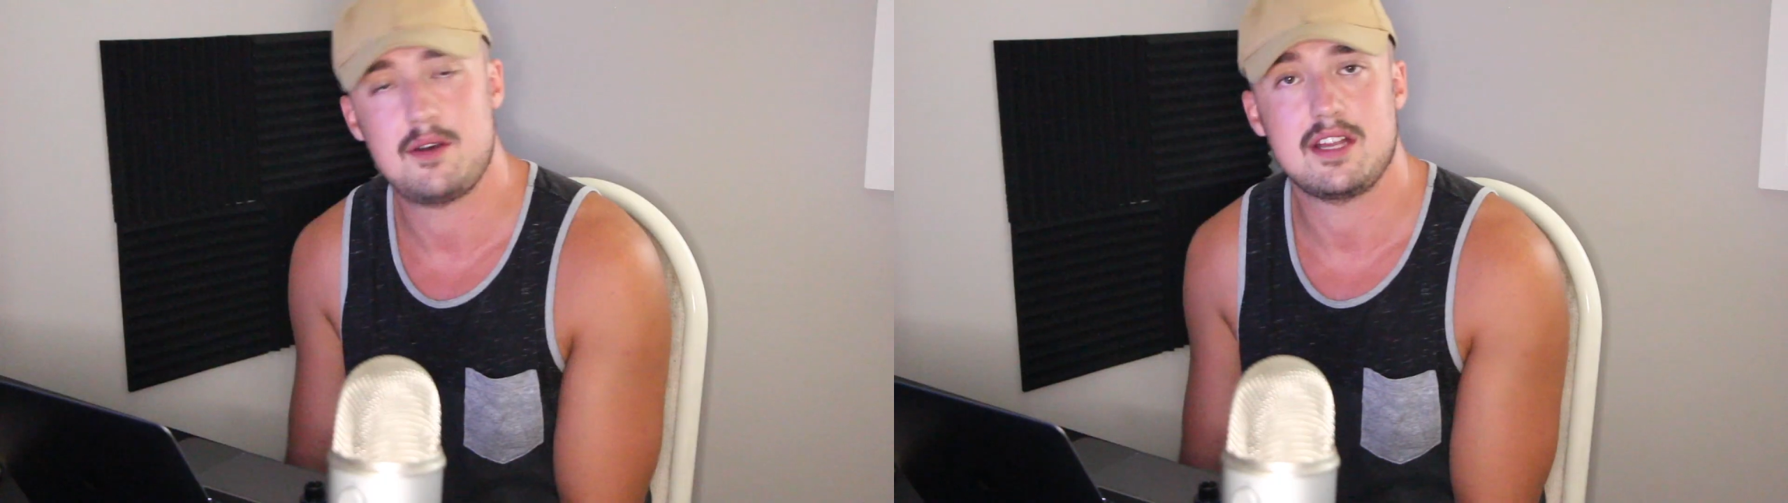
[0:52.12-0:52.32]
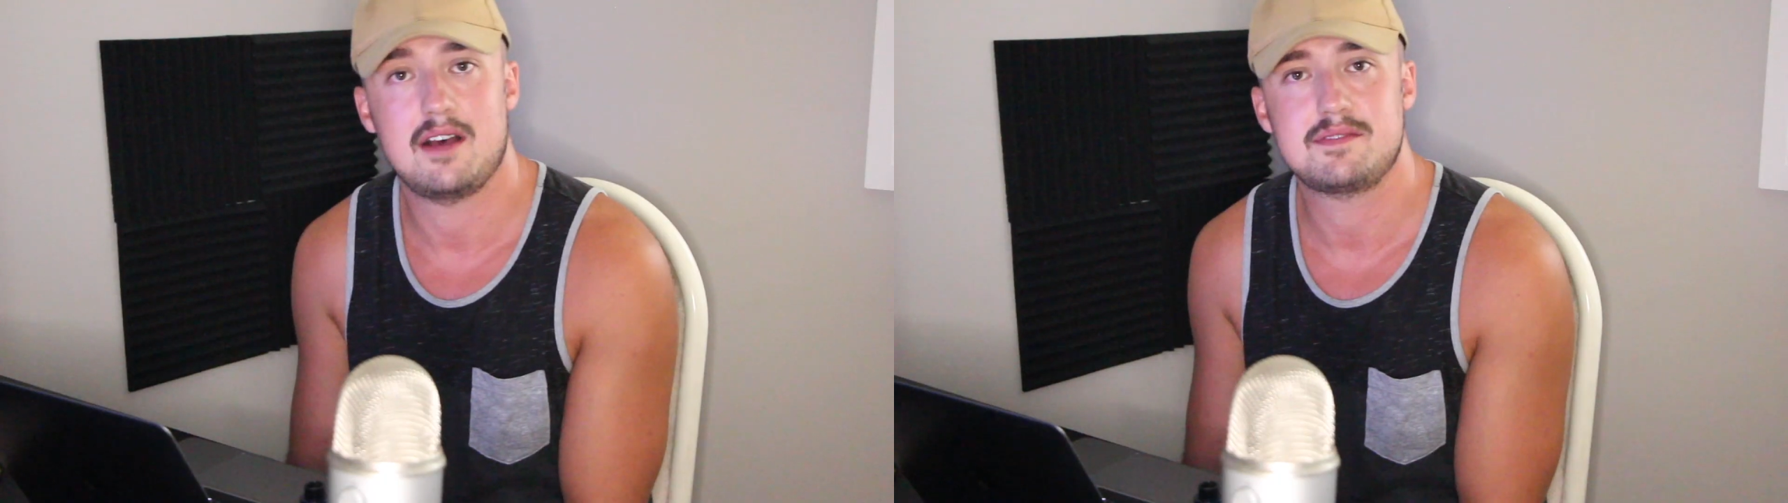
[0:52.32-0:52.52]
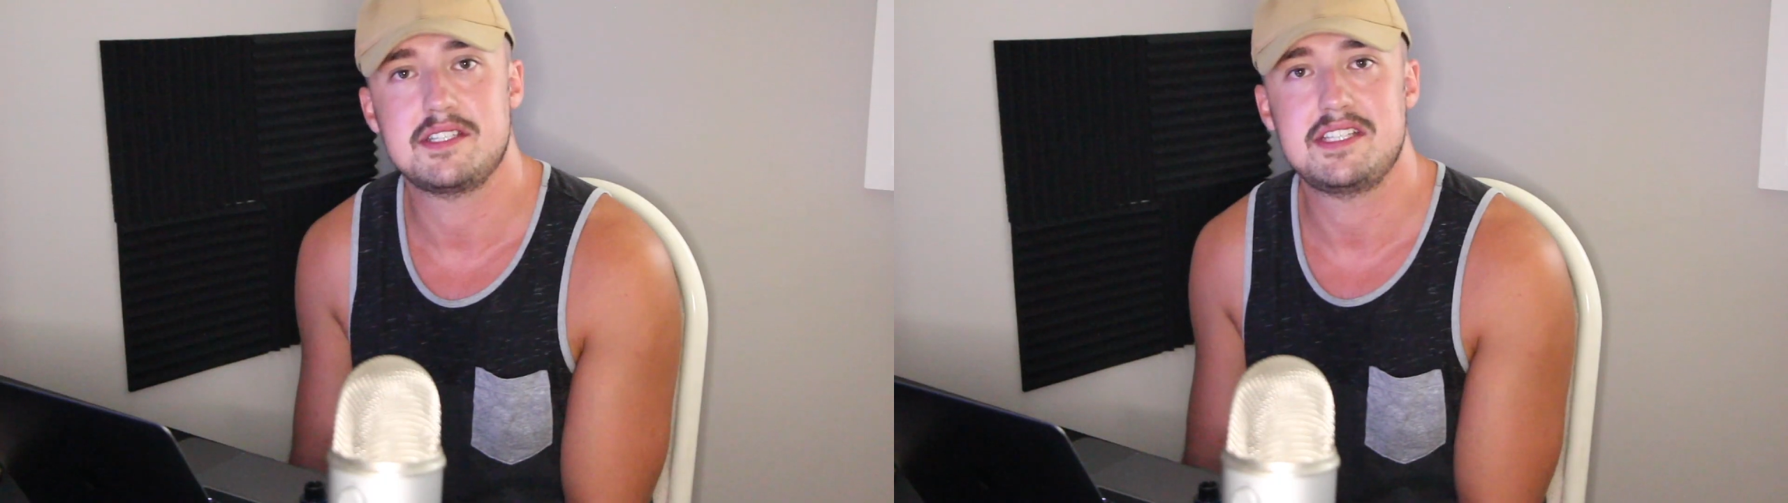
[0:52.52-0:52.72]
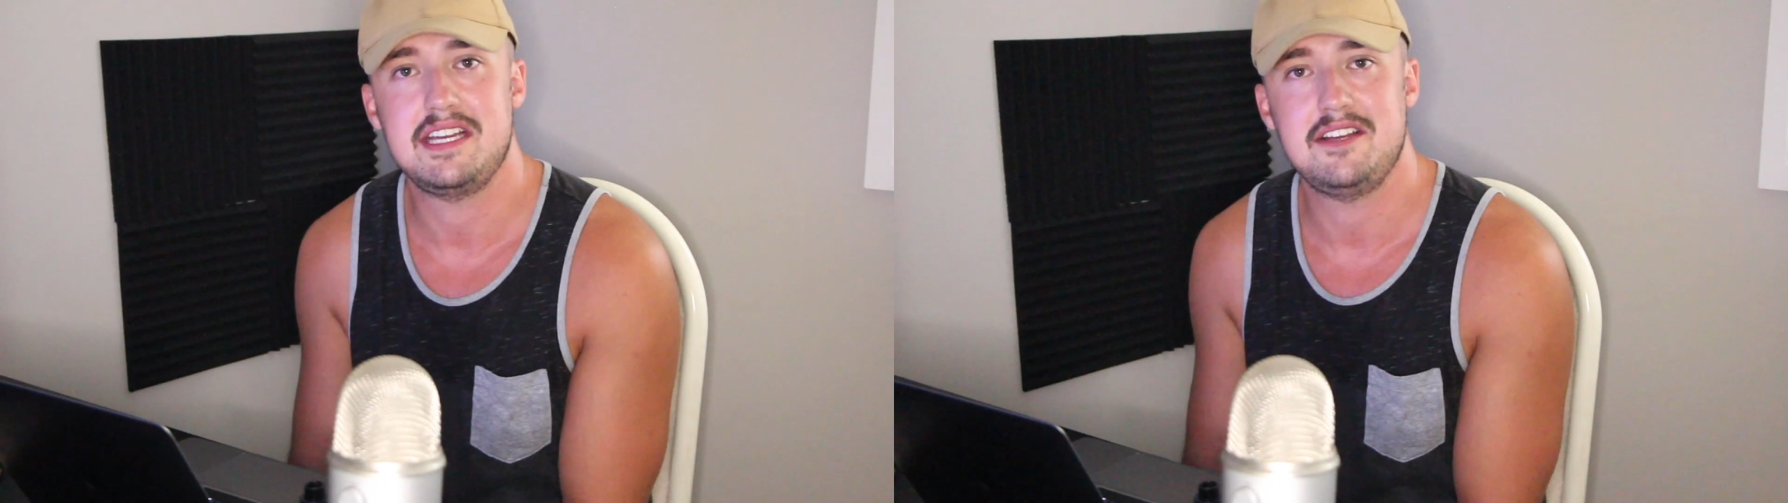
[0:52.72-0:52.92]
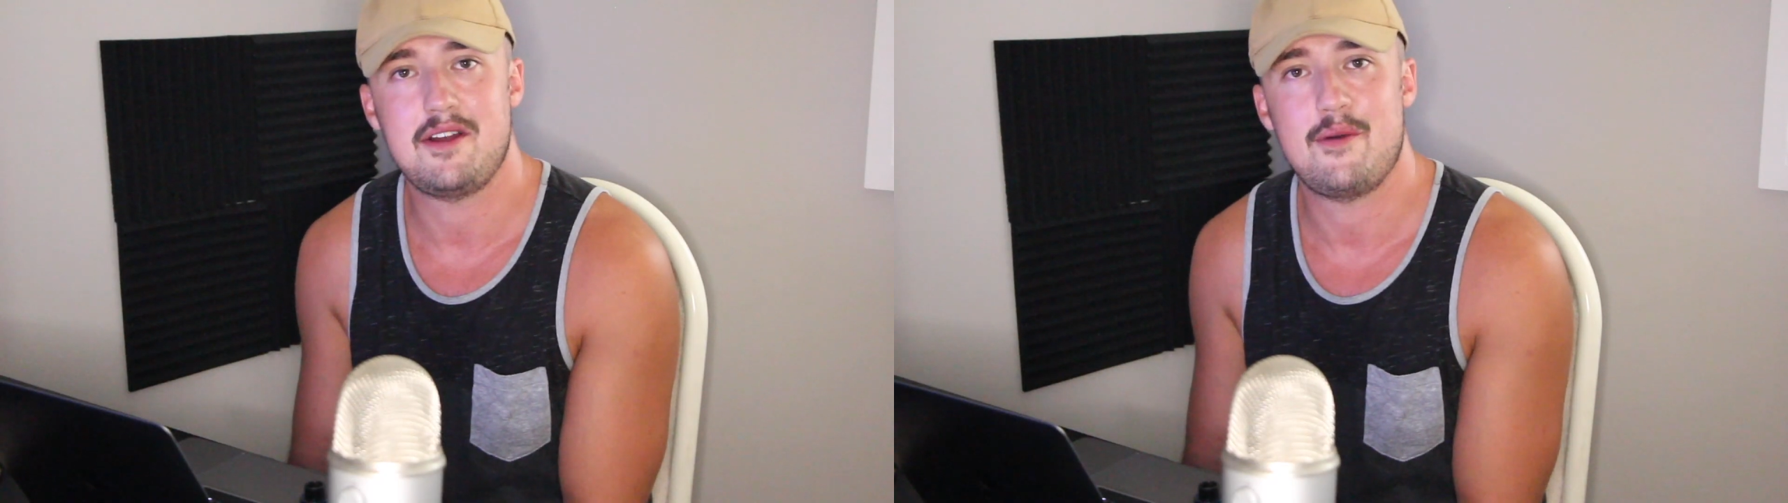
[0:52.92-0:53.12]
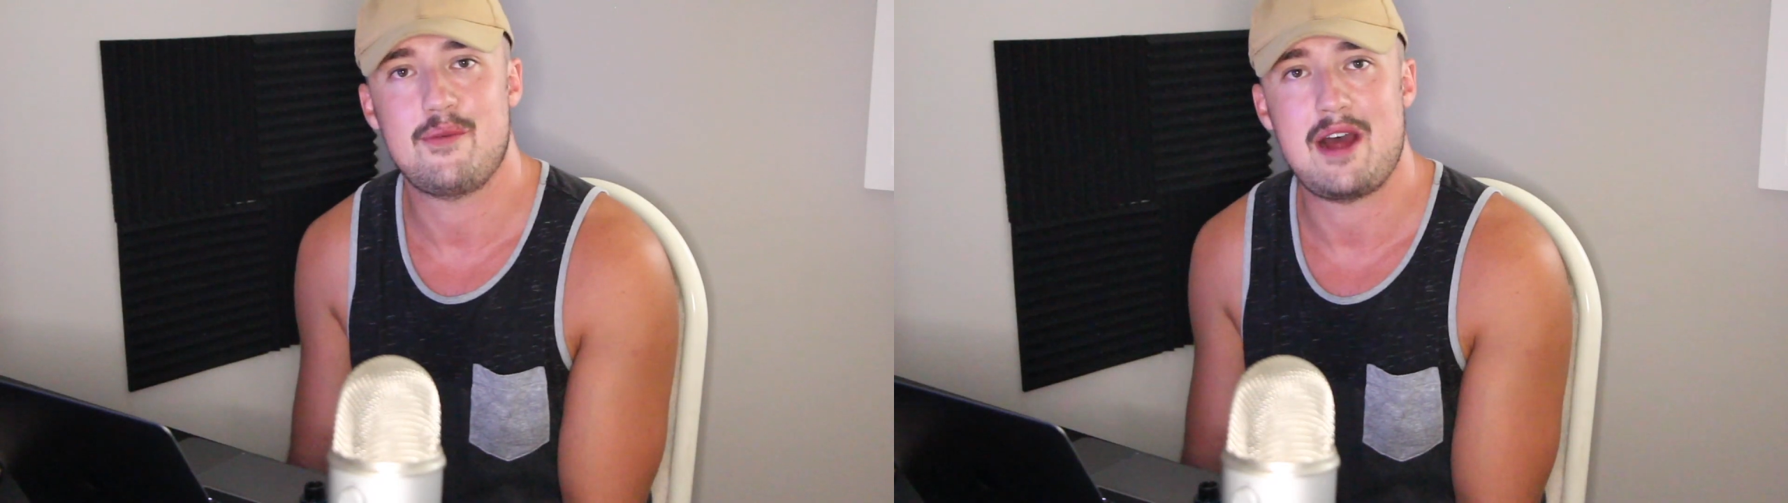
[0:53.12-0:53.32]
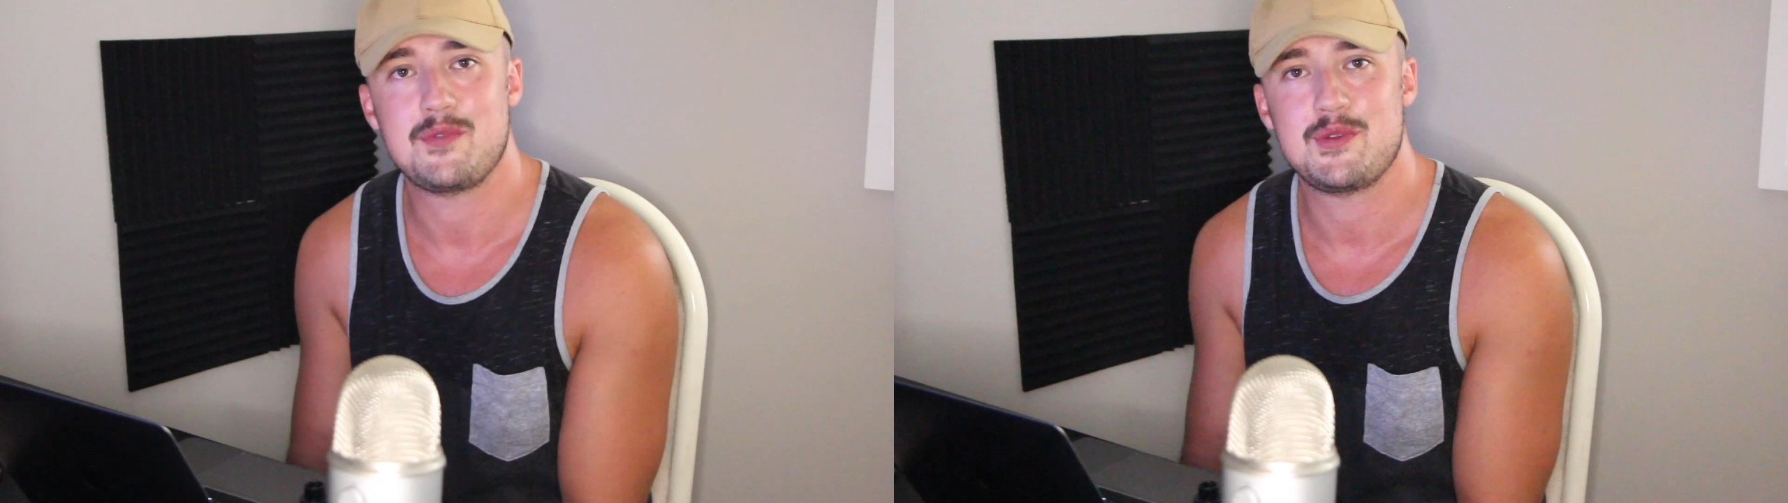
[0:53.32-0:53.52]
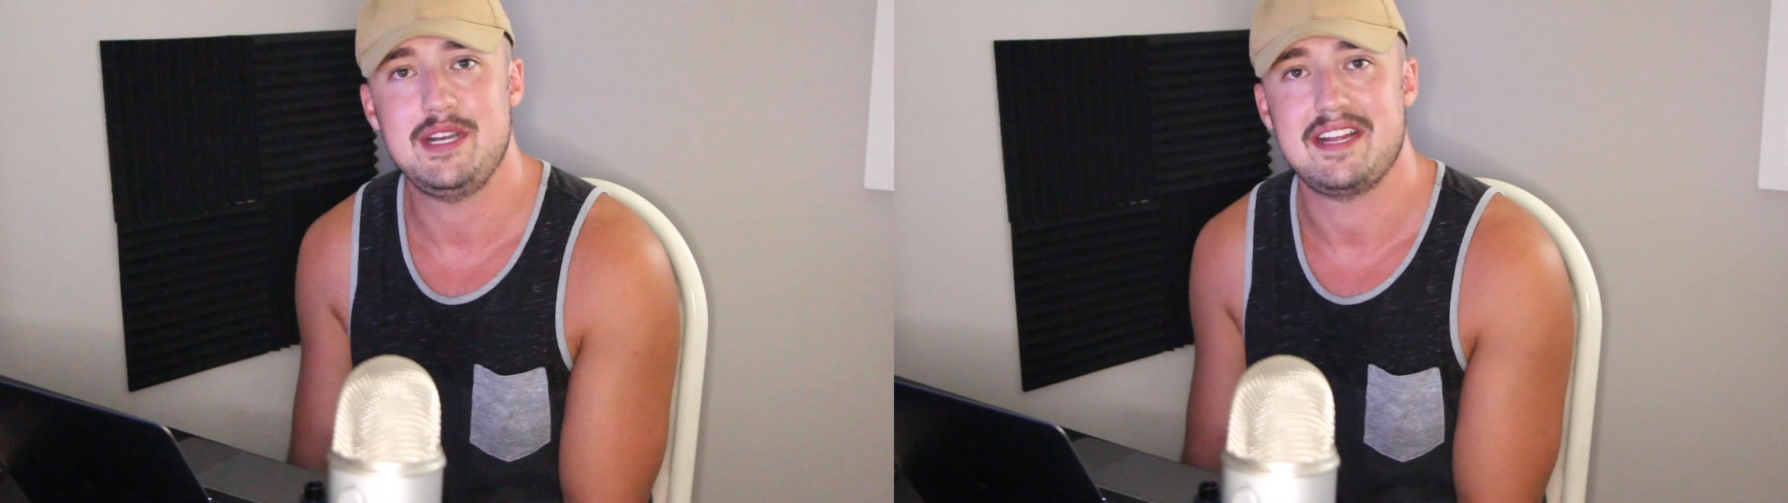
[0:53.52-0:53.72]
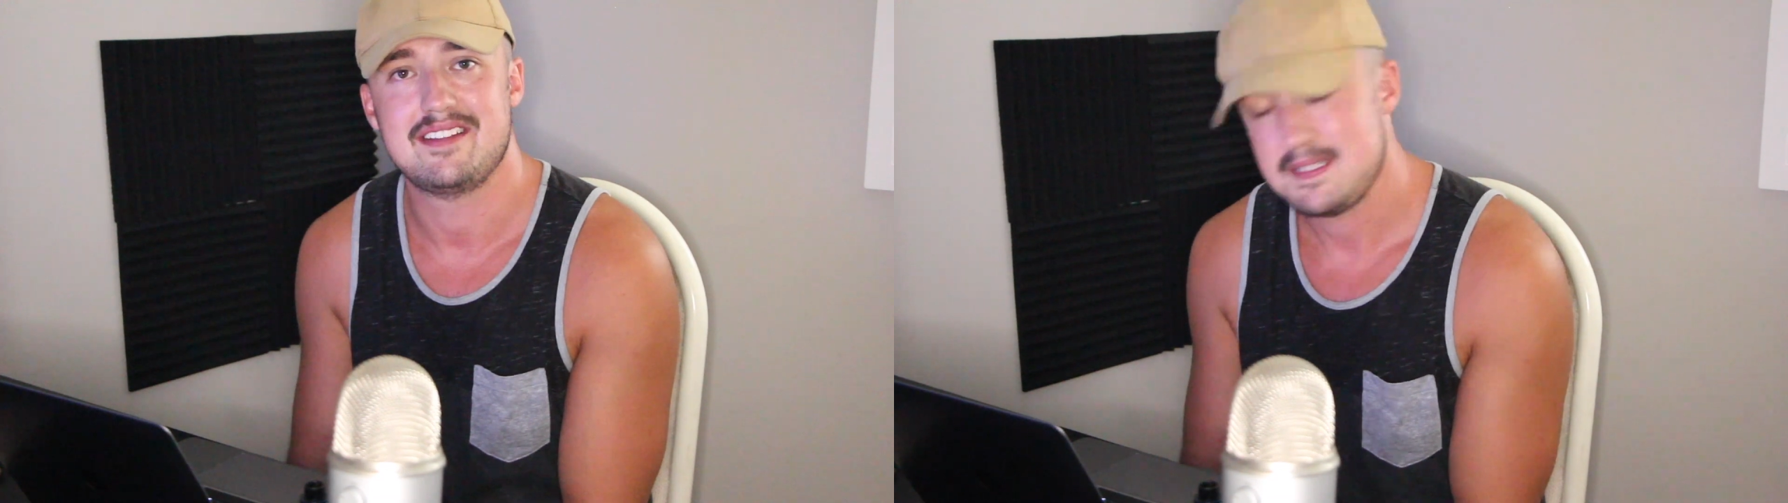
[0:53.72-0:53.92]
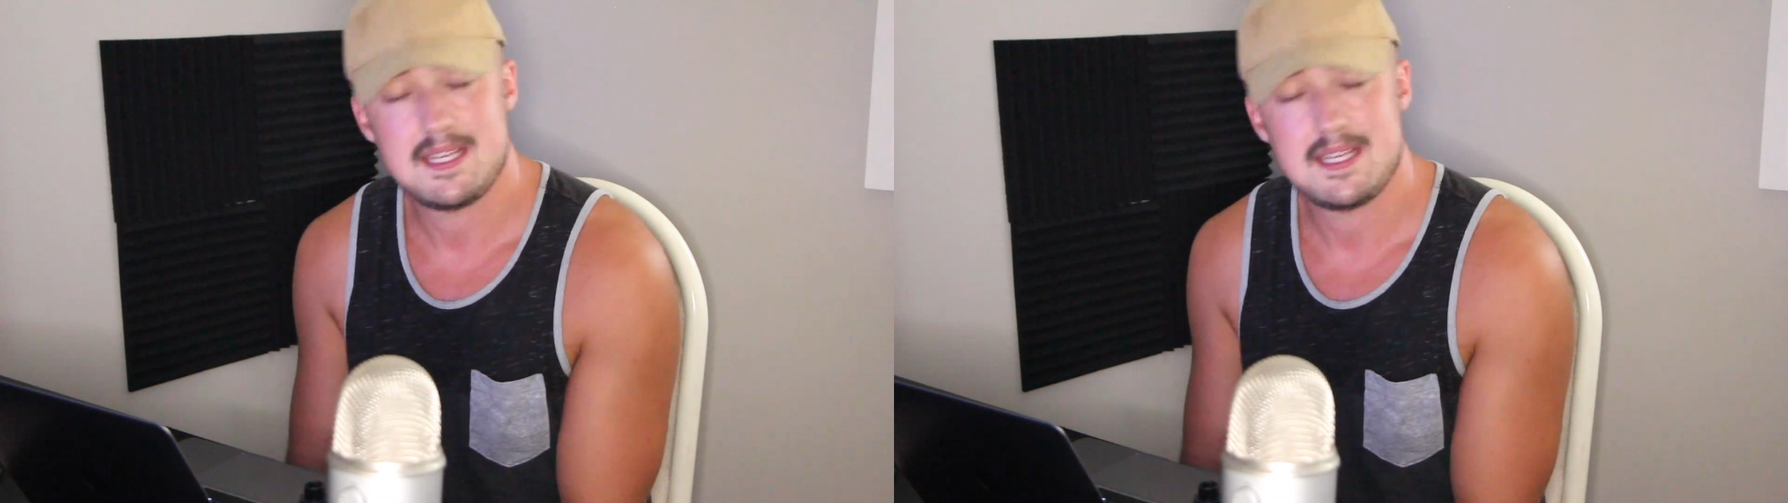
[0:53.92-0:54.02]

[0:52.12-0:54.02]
would love to see, you know, round three.